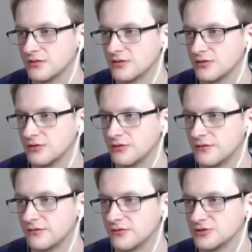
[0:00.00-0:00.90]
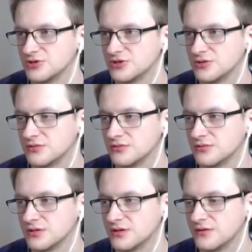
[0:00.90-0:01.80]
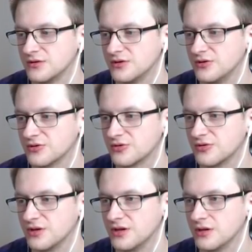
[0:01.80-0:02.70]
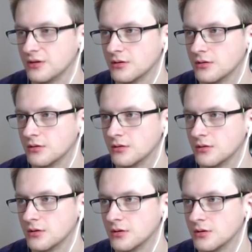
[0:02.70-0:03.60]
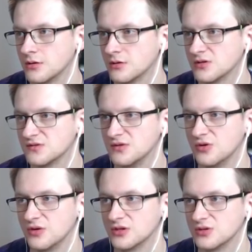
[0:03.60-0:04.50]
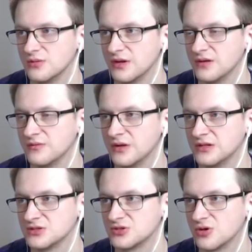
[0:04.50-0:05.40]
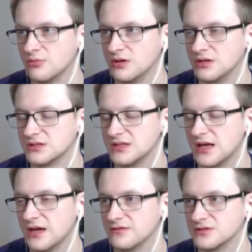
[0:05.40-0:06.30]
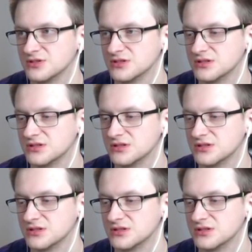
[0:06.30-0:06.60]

Overwatch. Definitely not trading, because we know he has only Maelstrom and his life is just